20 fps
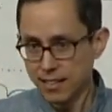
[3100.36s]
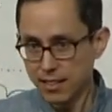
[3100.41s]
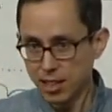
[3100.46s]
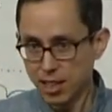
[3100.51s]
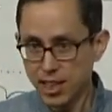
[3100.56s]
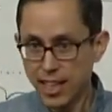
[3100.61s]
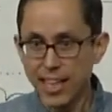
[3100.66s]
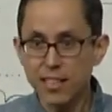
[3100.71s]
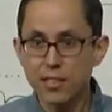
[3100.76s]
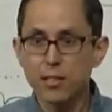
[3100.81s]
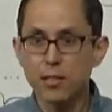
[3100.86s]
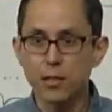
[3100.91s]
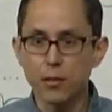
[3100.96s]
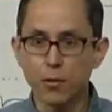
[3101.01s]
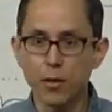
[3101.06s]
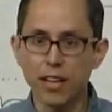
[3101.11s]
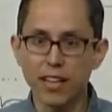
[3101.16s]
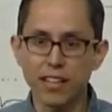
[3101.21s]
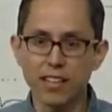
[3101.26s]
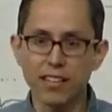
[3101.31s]
change the
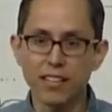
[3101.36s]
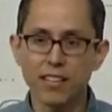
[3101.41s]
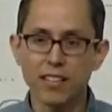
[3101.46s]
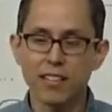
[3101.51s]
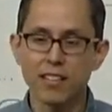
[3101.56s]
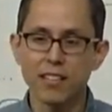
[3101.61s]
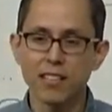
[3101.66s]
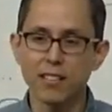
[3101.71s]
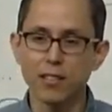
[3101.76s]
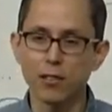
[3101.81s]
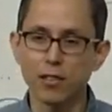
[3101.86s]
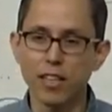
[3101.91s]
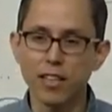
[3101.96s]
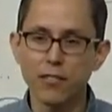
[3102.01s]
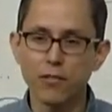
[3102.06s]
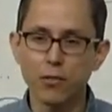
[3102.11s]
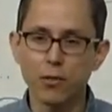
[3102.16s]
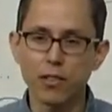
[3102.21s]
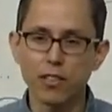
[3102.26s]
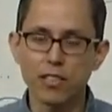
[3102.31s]
way your
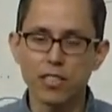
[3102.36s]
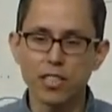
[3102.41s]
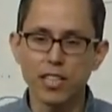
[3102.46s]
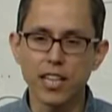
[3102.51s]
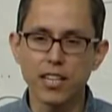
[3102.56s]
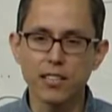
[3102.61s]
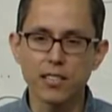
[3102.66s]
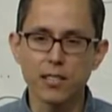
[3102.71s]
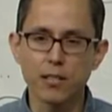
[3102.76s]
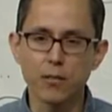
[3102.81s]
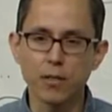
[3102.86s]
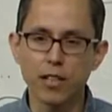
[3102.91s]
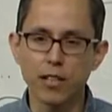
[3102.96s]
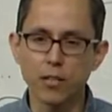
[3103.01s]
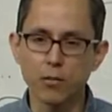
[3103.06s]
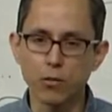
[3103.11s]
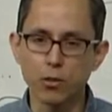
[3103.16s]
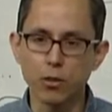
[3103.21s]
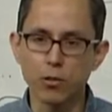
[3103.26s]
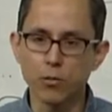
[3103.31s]
life works, change the way
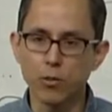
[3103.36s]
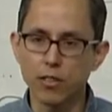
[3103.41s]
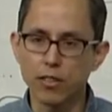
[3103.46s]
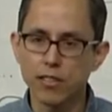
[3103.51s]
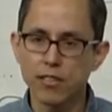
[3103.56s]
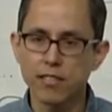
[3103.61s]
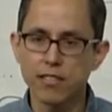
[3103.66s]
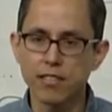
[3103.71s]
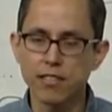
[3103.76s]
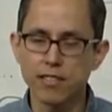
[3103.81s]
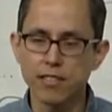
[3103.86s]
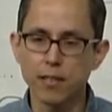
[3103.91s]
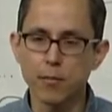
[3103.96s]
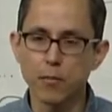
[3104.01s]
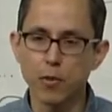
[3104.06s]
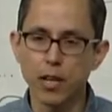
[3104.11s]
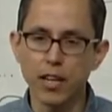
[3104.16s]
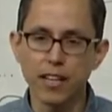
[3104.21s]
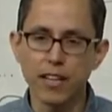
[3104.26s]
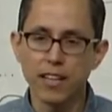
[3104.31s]
the world works in
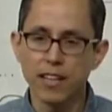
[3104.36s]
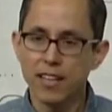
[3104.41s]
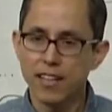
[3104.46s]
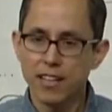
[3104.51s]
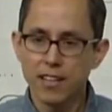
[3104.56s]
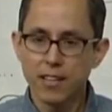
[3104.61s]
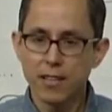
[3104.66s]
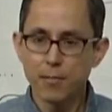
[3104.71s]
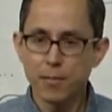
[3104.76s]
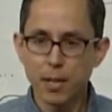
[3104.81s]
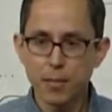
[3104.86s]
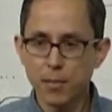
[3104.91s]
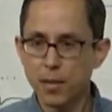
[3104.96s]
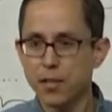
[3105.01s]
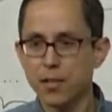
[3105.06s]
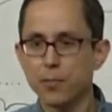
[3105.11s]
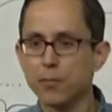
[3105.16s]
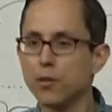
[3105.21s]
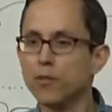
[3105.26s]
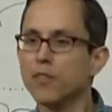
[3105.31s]
some way. My
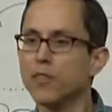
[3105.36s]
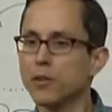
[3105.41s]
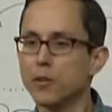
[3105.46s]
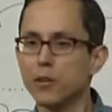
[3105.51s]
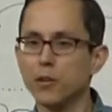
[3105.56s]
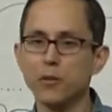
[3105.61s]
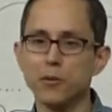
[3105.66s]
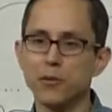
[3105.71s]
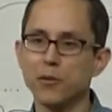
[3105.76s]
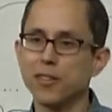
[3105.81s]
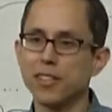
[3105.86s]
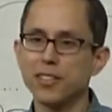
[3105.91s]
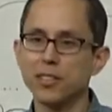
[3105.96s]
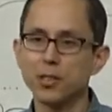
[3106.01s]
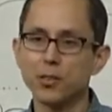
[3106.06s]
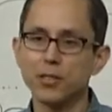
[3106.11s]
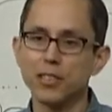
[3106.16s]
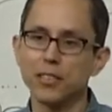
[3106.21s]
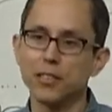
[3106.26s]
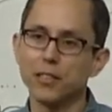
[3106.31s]
mother moving to a whole new
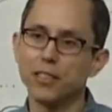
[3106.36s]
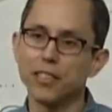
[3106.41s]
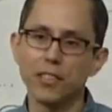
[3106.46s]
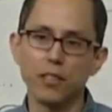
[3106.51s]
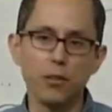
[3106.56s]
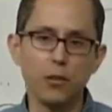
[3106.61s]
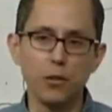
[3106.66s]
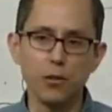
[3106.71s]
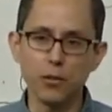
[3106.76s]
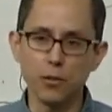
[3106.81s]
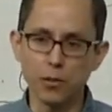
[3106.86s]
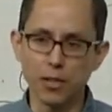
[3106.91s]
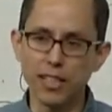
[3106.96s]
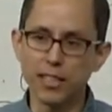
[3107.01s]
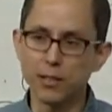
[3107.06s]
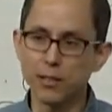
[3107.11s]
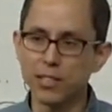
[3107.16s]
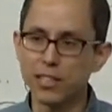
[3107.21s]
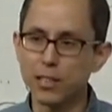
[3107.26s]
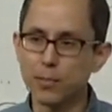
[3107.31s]
country, learning a whole new
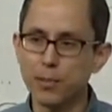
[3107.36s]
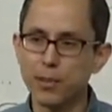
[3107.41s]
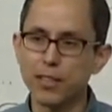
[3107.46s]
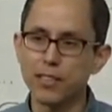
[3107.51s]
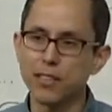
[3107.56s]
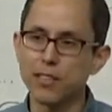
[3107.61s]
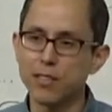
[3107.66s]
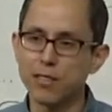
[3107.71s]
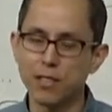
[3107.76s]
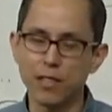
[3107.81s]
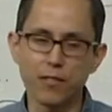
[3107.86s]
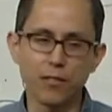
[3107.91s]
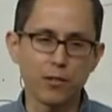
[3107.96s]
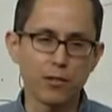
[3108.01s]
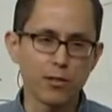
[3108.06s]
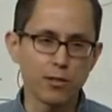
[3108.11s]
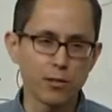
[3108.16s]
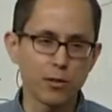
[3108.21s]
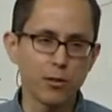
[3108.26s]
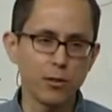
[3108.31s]
language, putting herself
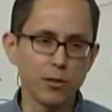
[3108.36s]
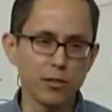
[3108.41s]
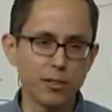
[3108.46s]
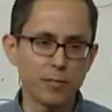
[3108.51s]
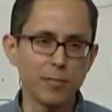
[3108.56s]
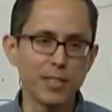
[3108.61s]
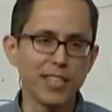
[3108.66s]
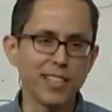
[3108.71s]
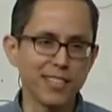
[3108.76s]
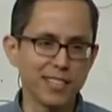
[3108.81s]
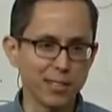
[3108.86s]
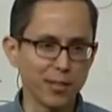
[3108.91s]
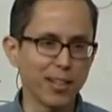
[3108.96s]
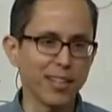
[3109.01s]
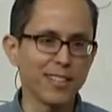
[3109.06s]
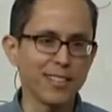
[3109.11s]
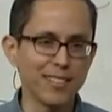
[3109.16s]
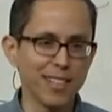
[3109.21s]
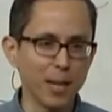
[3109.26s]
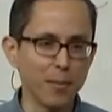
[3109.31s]
through school, to me is a
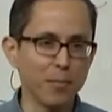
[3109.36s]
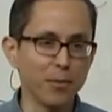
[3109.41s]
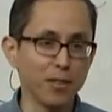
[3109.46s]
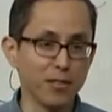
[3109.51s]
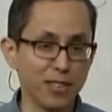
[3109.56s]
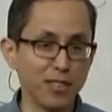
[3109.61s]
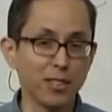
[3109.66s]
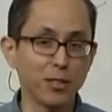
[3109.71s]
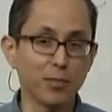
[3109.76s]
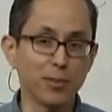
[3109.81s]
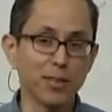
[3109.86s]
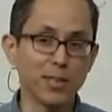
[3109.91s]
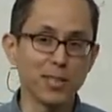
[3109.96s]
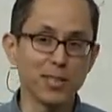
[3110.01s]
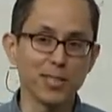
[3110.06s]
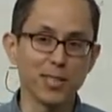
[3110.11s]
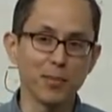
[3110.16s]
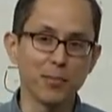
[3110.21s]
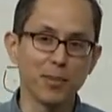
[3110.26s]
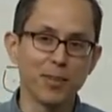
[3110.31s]
great example of
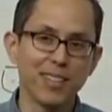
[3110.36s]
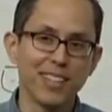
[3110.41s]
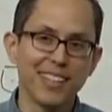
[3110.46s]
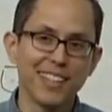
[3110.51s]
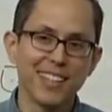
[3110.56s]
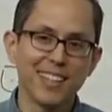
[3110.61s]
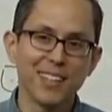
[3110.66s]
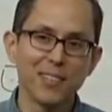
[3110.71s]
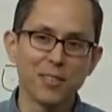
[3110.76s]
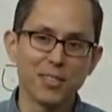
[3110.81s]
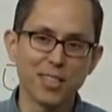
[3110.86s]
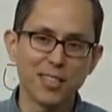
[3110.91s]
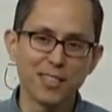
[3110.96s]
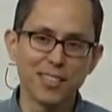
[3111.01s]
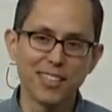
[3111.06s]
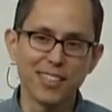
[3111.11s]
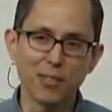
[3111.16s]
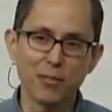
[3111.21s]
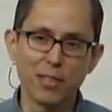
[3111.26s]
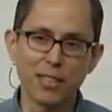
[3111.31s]
entrepreneurship, which I
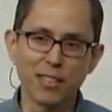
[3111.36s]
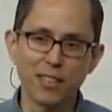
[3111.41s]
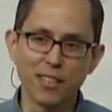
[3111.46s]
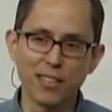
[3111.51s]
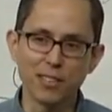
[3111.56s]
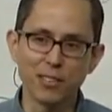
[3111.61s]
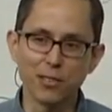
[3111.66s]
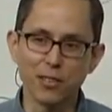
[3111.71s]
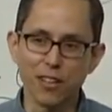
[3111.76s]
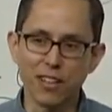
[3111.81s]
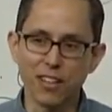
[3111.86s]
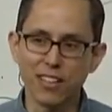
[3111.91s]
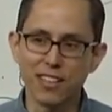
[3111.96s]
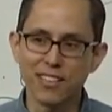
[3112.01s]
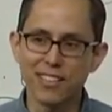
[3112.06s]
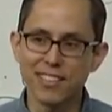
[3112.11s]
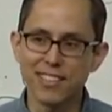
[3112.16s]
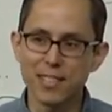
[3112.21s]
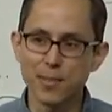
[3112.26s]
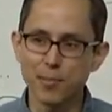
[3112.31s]
think we can all draw
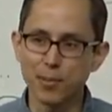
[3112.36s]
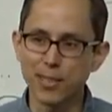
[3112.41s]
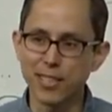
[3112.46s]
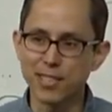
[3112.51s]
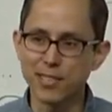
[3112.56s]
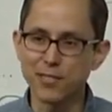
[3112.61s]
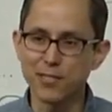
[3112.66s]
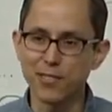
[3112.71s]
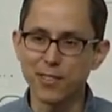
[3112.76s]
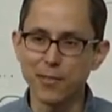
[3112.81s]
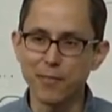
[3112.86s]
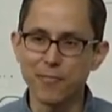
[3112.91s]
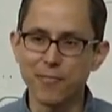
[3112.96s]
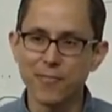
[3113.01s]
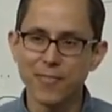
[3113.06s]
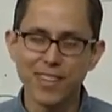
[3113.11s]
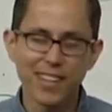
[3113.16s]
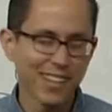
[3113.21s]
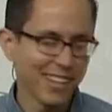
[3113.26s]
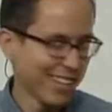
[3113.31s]
inspiration from.
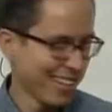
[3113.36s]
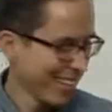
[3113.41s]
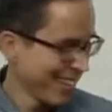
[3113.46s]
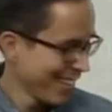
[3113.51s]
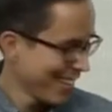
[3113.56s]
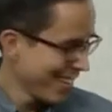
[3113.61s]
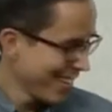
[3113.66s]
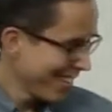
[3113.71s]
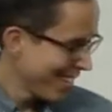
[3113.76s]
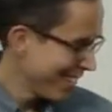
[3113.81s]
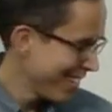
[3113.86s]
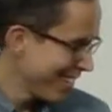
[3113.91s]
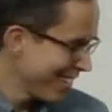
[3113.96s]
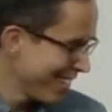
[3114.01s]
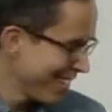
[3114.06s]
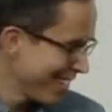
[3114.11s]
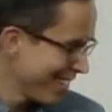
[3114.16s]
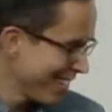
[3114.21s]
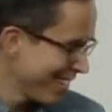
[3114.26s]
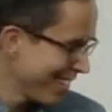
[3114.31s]
Left
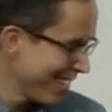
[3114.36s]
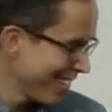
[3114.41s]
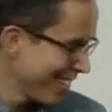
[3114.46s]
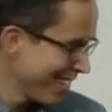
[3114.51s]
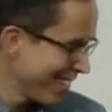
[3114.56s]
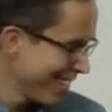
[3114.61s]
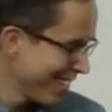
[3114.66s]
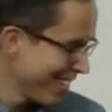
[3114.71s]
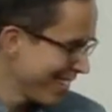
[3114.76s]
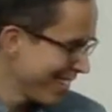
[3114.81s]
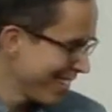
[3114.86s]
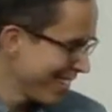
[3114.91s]
and right and not going